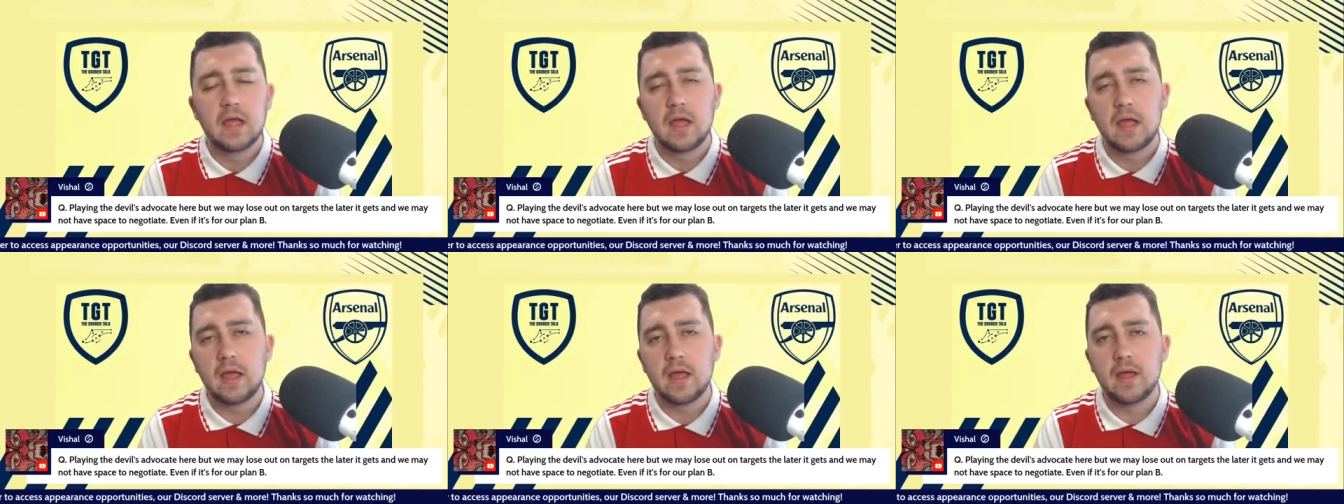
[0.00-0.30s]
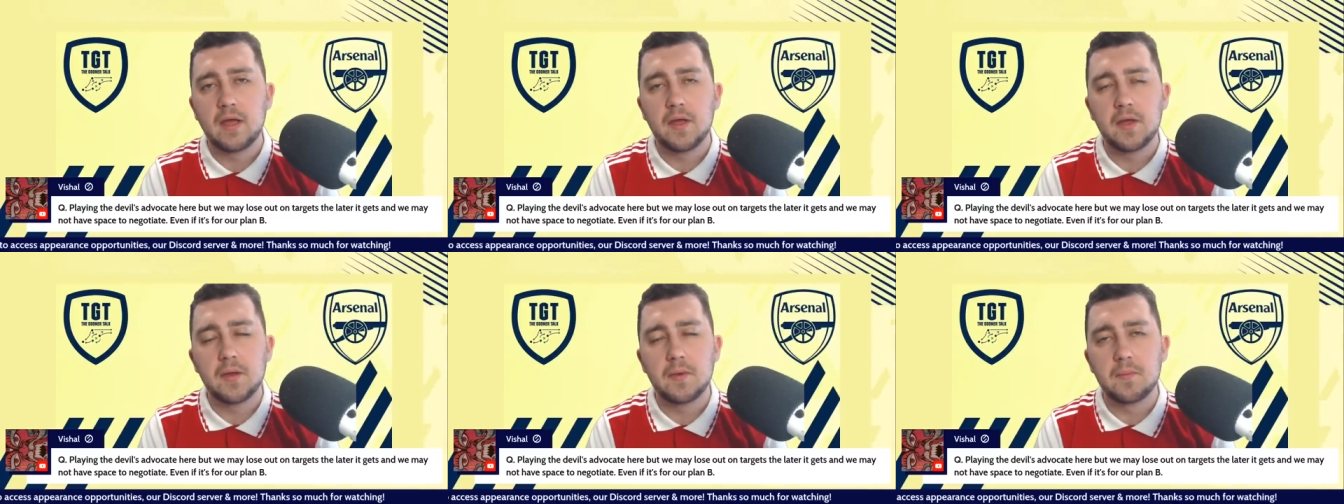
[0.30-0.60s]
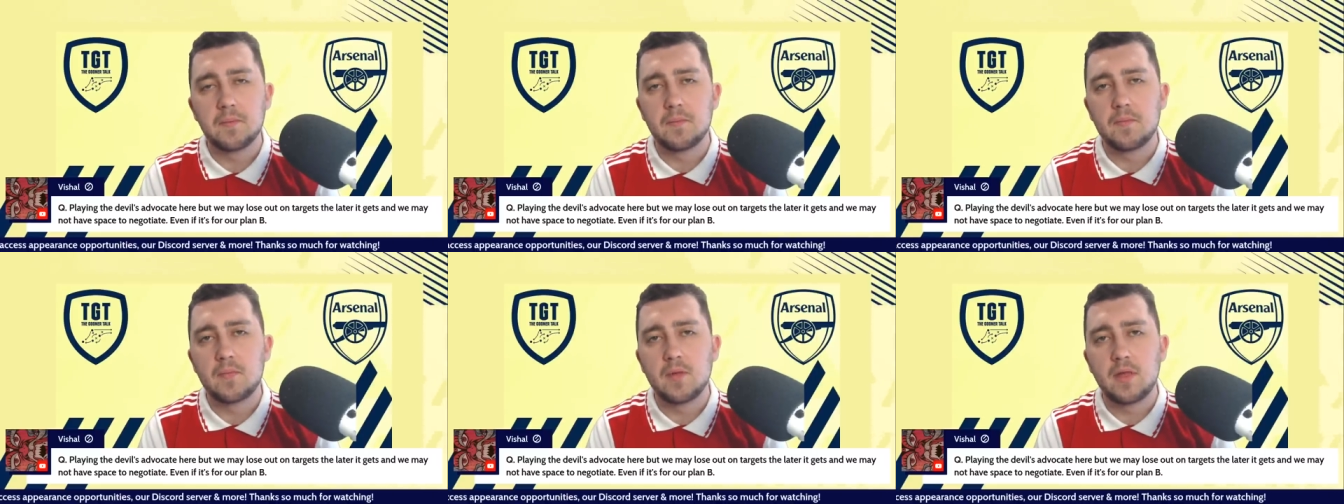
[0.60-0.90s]

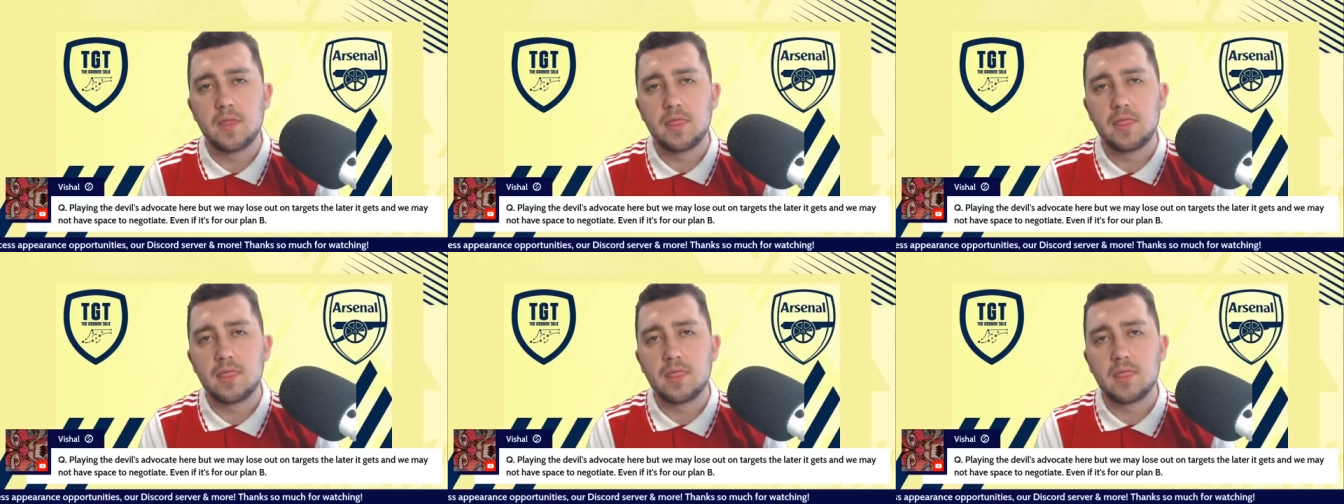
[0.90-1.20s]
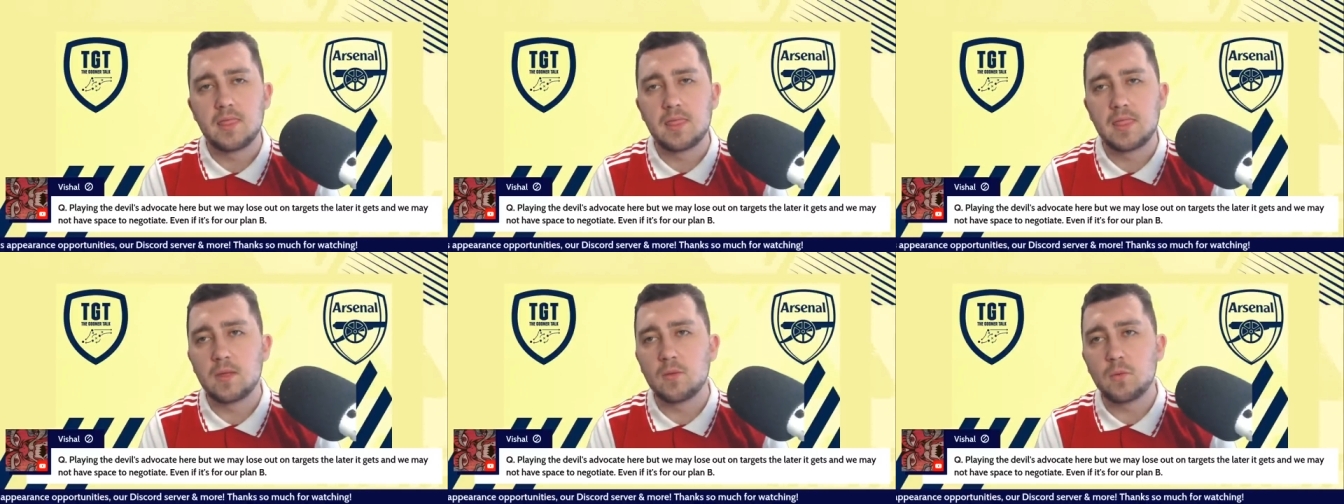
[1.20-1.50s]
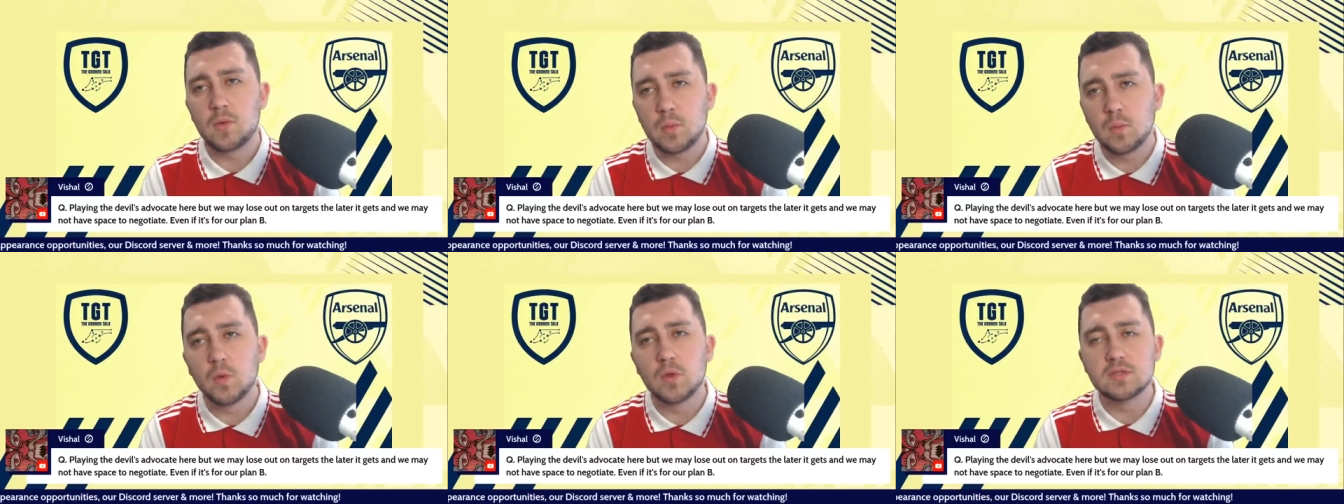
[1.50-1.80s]
um, that
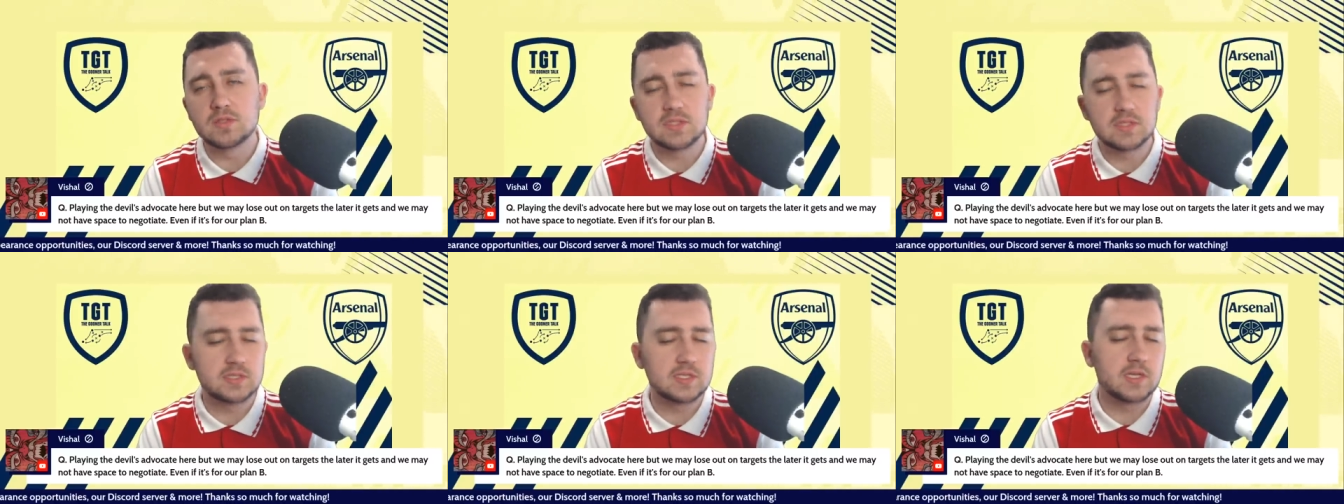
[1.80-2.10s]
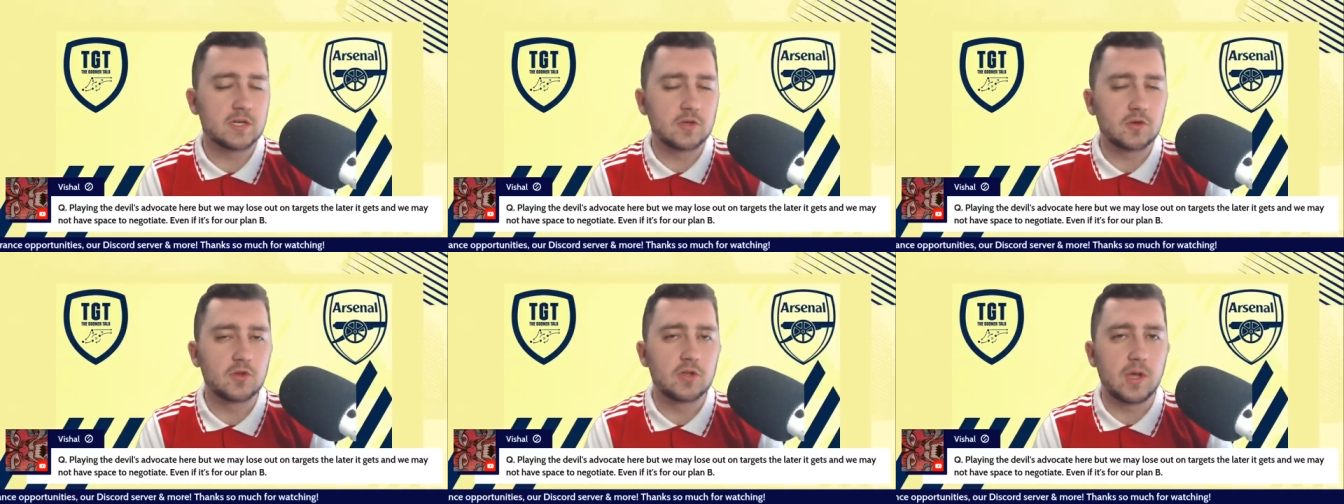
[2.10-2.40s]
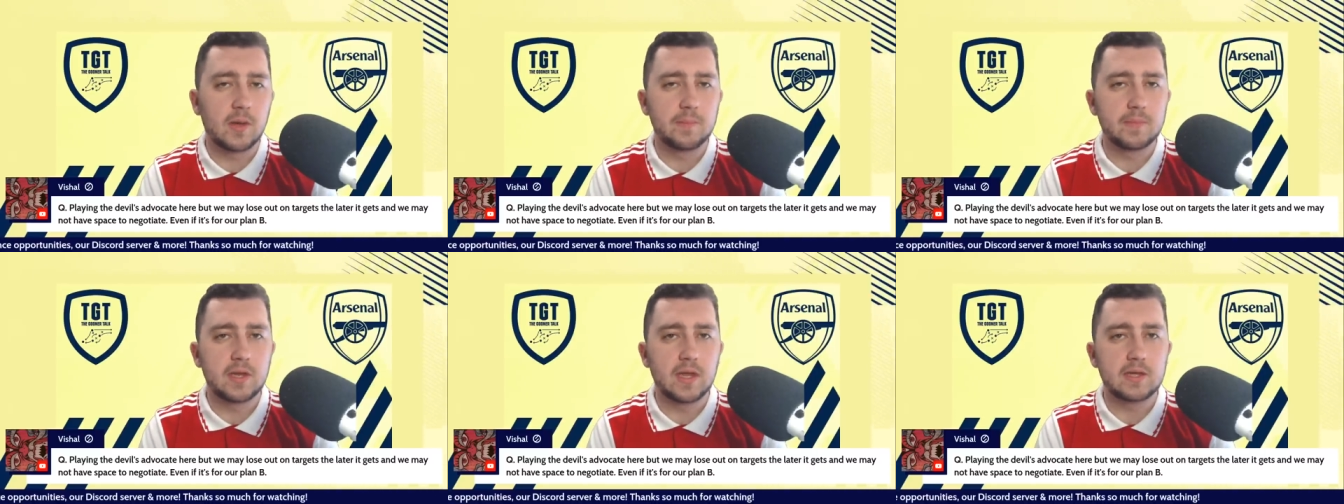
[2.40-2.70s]
we want to see a good
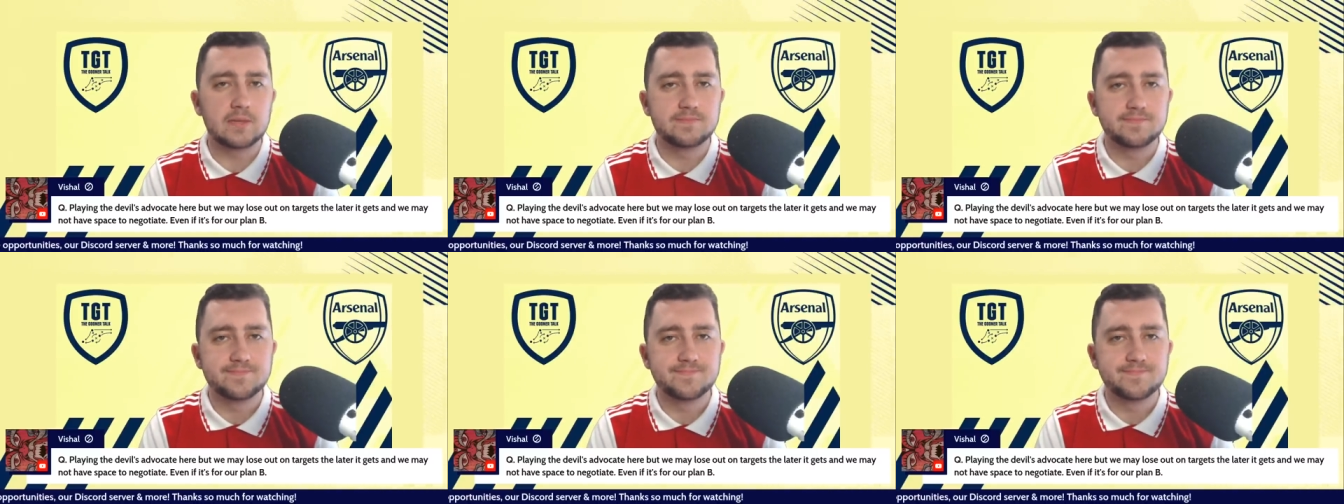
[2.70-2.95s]
update